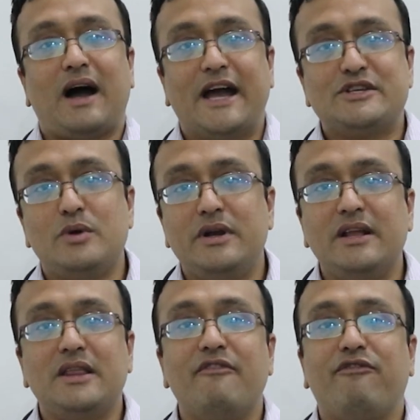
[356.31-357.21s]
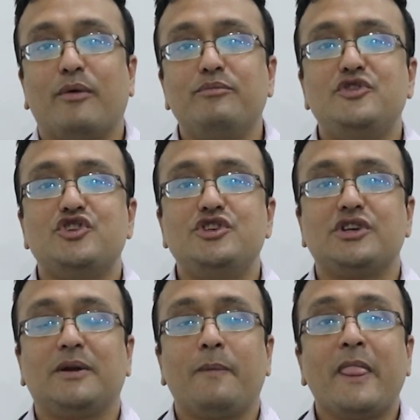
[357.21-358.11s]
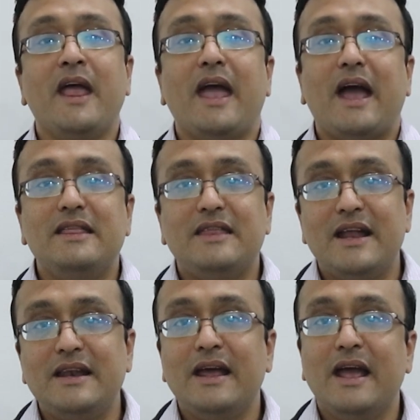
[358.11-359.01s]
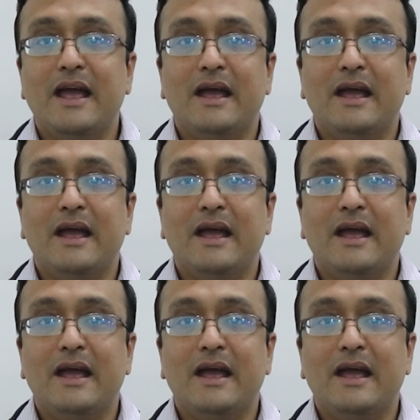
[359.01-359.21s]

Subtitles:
isolating them from ginger, and then